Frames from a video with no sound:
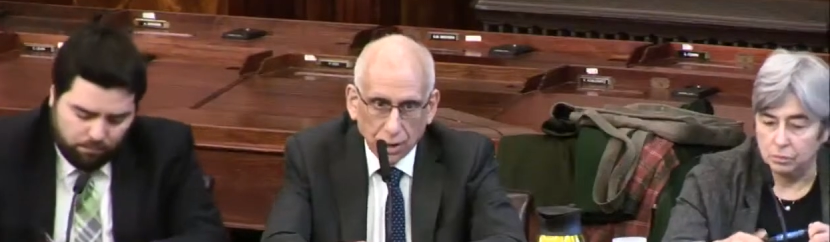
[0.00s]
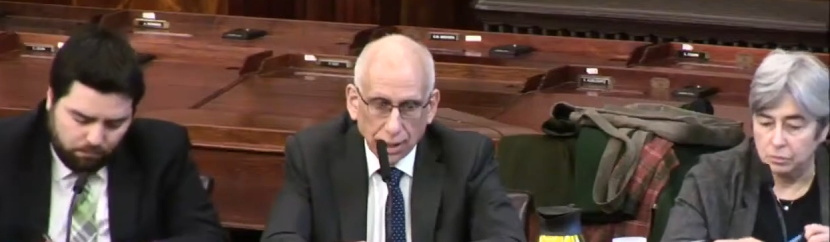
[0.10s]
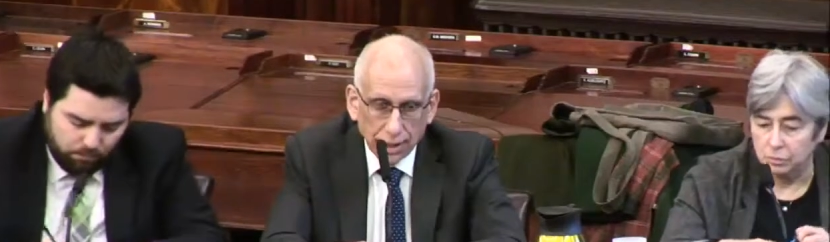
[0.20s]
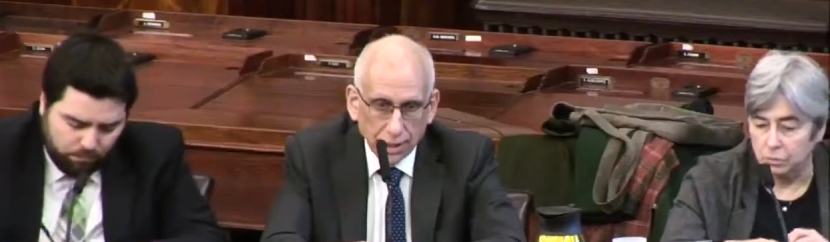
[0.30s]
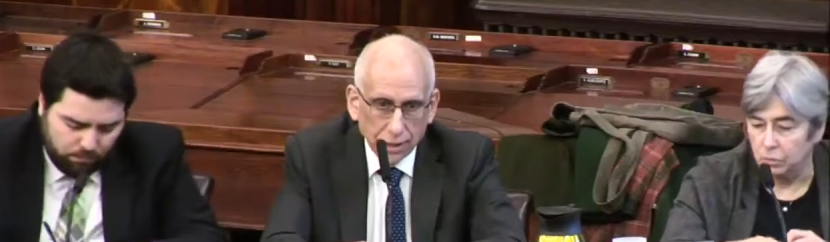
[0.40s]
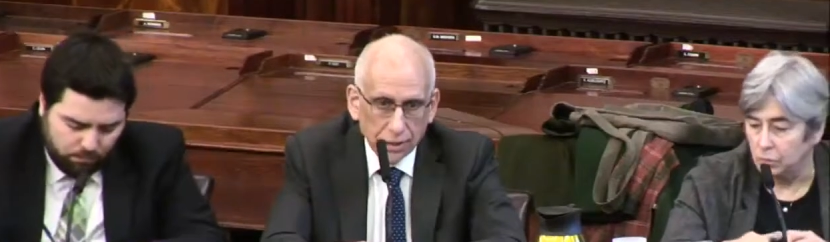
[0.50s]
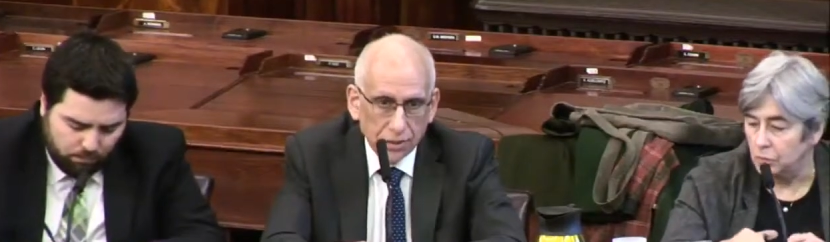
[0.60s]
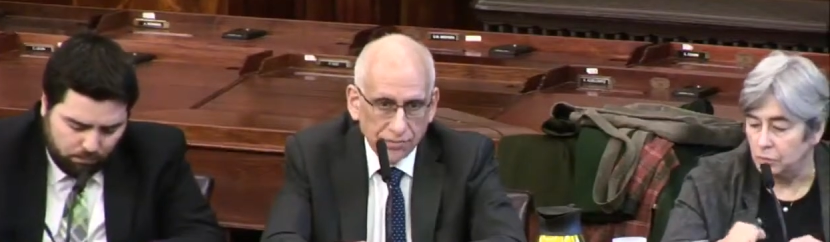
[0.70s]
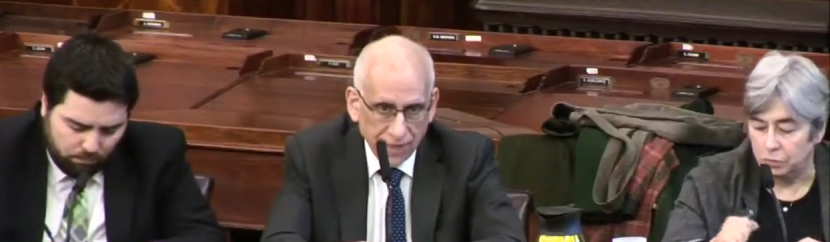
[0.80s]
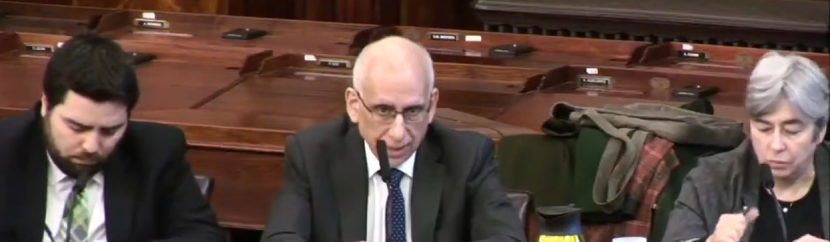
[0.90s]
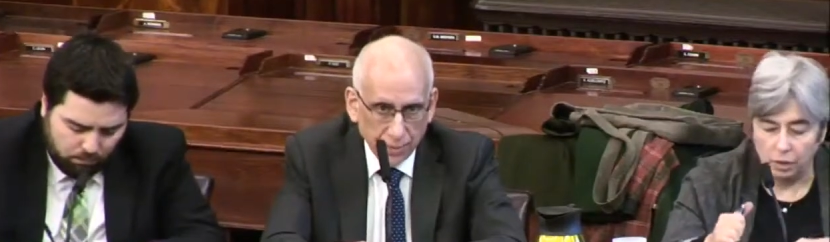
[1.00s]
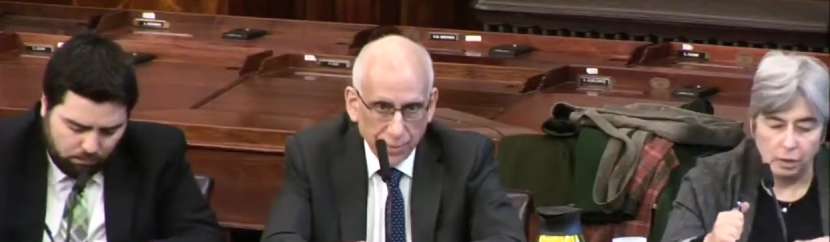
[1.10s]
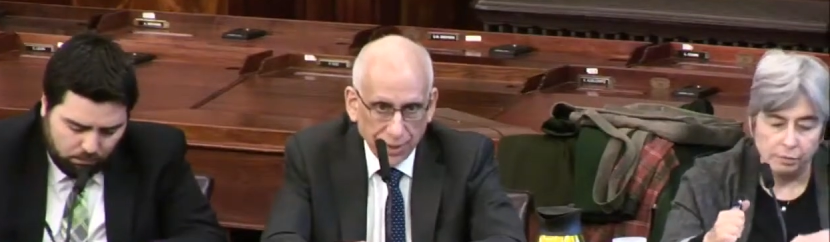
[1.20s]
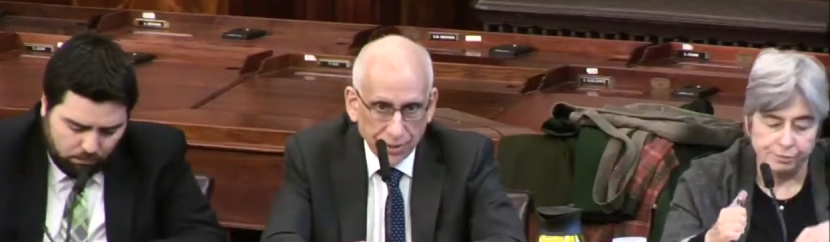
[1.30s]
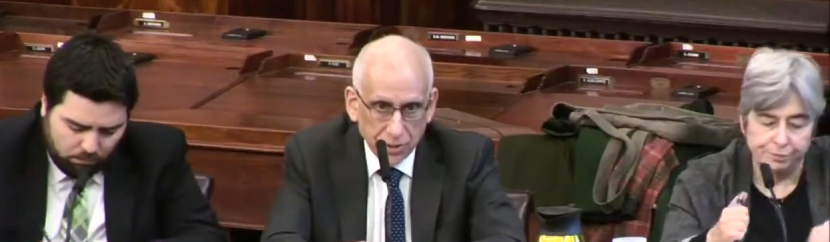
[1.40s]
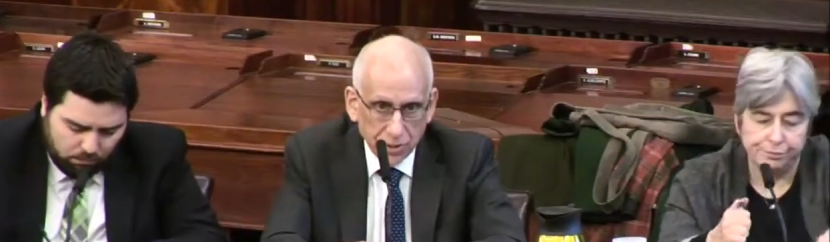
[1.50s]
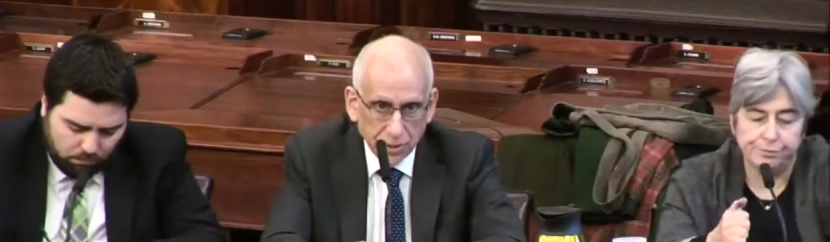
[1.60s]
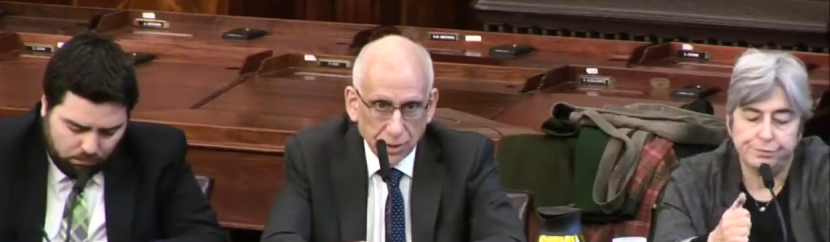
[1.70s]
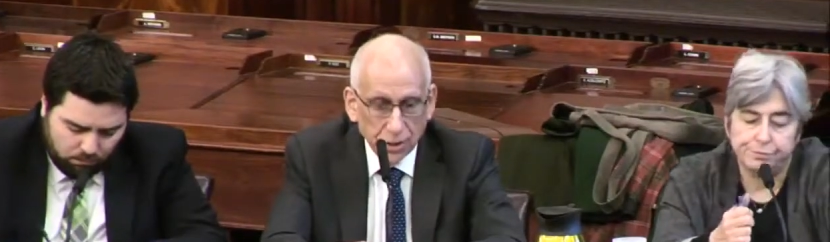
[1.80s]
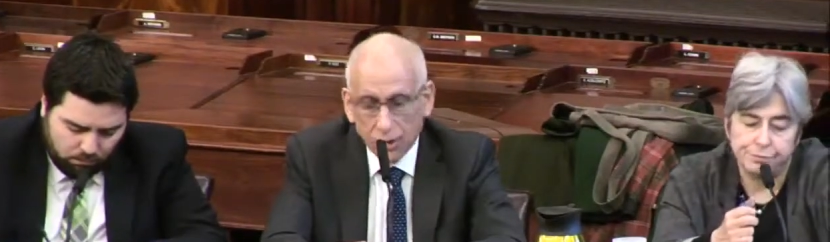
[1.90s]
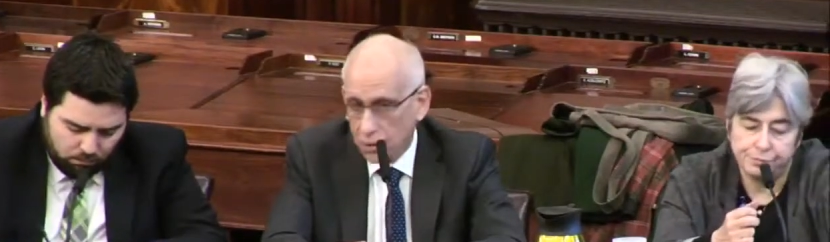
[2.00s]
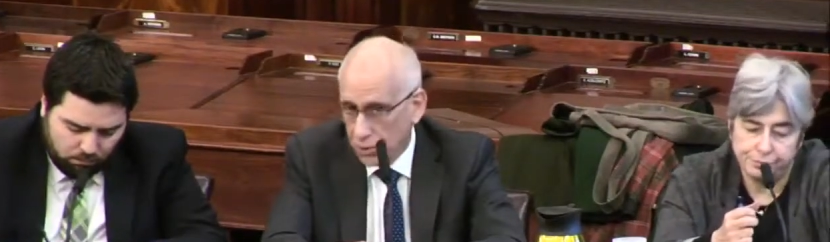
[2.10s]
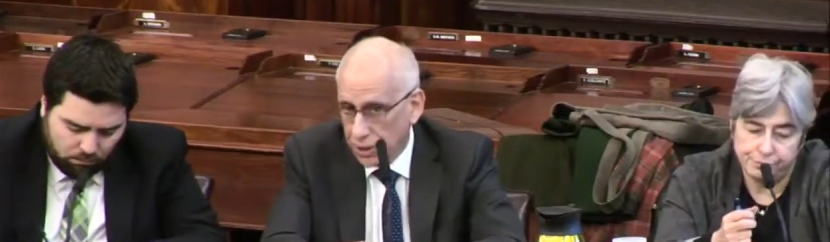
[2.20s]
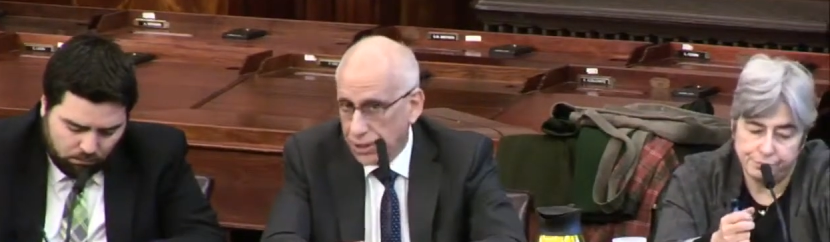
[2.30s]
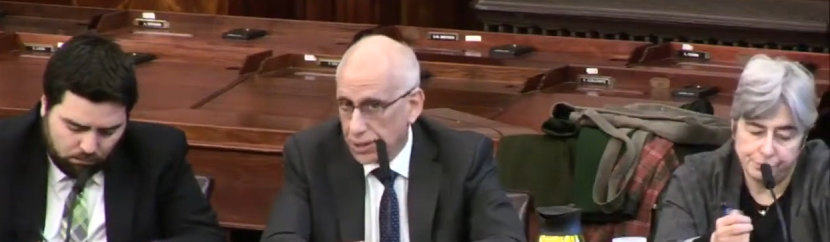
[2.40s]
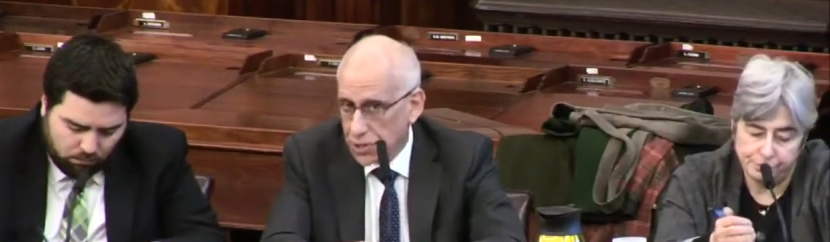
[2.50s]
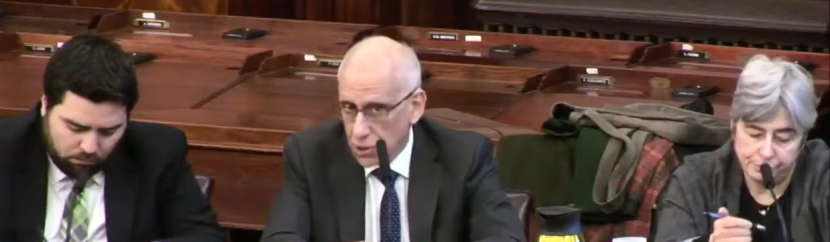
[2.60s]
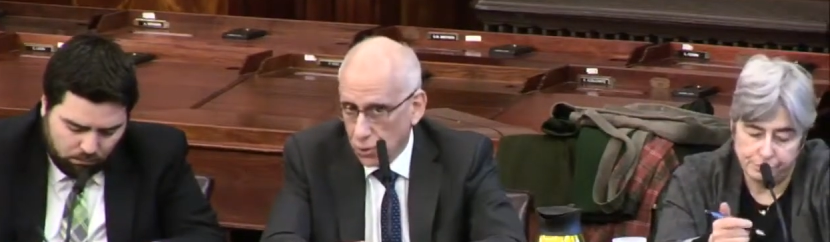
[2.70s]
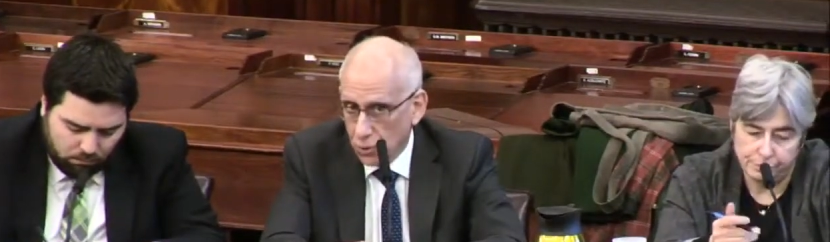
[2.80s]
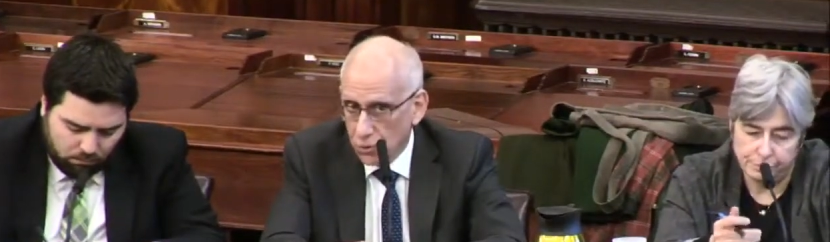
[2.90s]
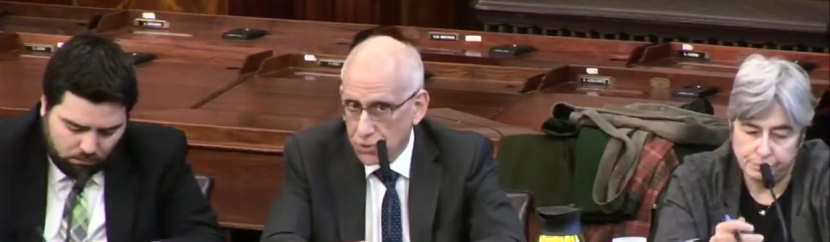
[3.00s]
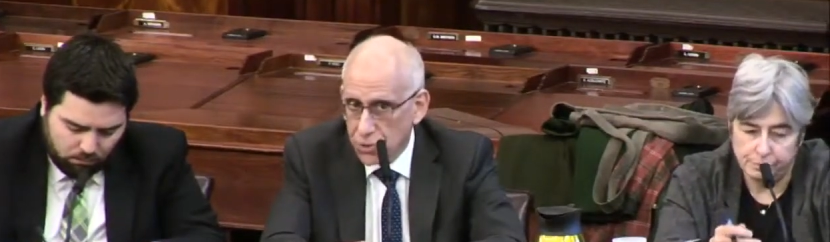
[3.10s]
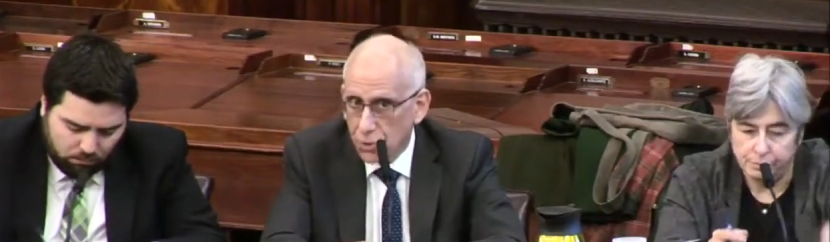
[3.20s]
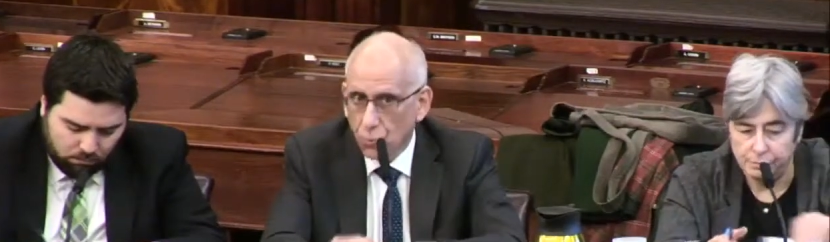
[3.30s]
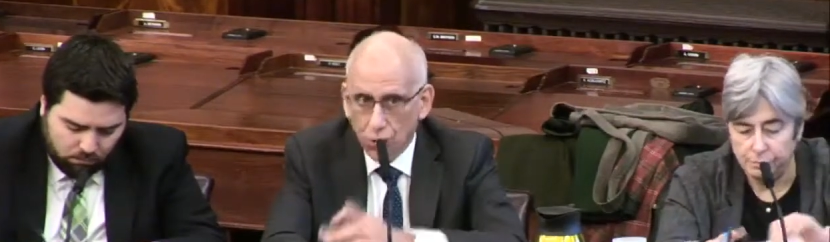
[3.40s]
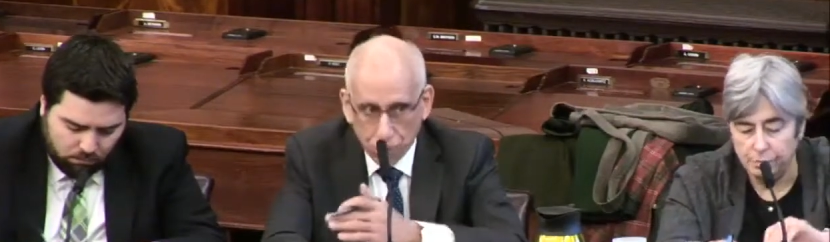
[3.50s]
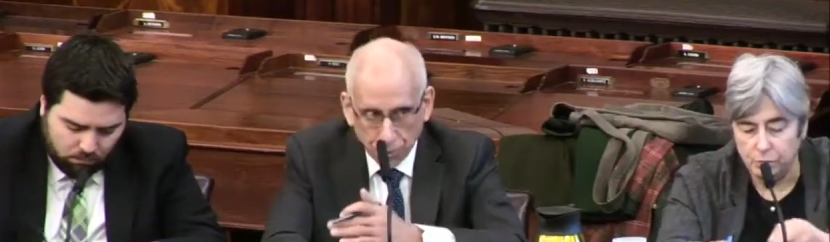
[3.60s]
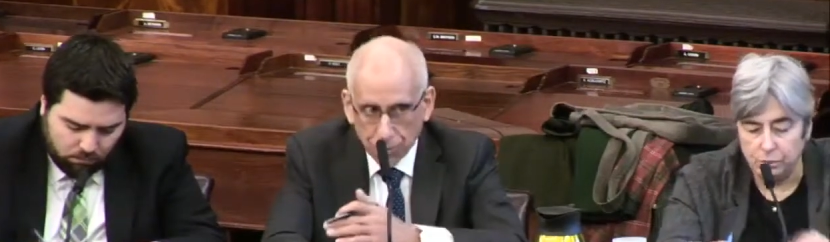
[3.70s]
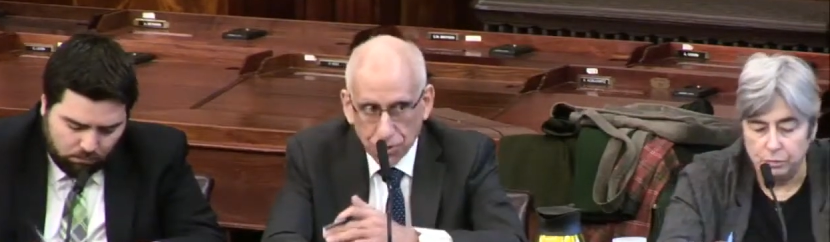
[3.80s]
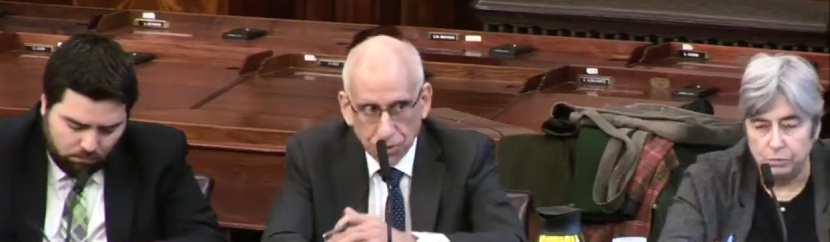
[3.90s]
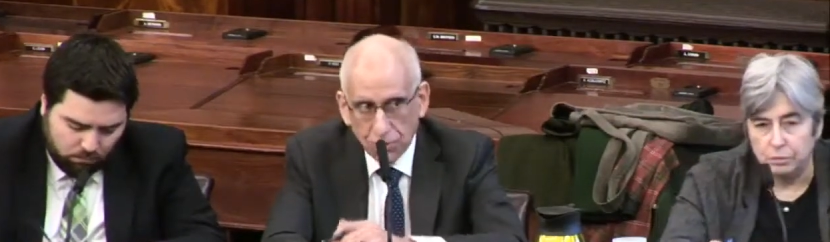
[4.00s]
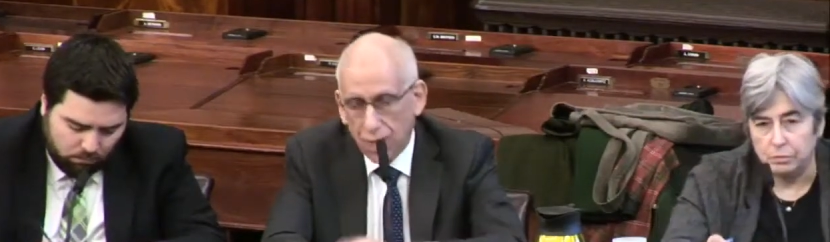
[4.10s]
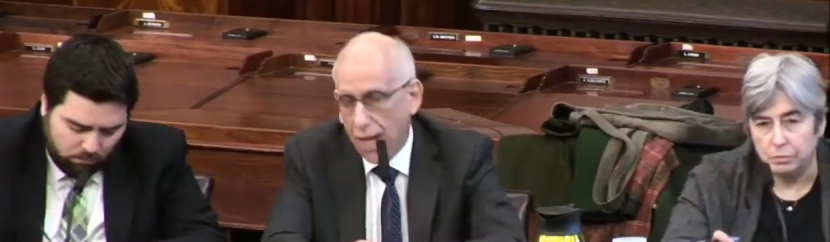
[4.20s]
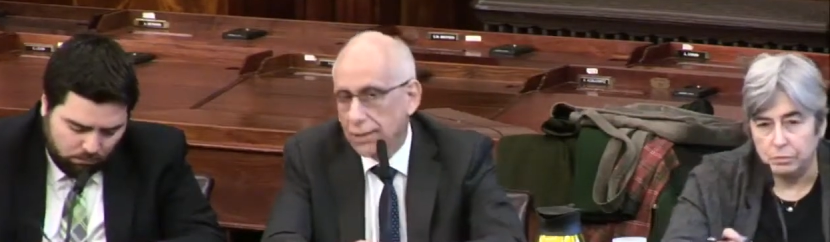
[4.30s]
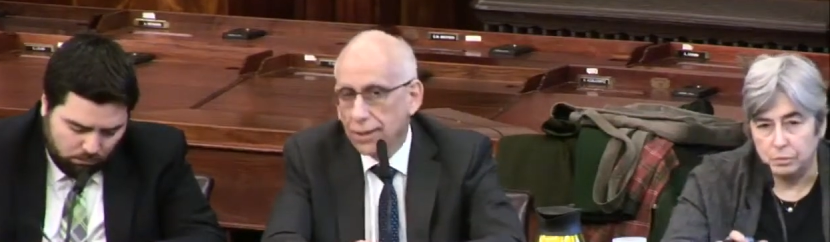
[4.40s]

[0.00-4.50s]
Speaker 1: in developments, including at schools, we should pursue that.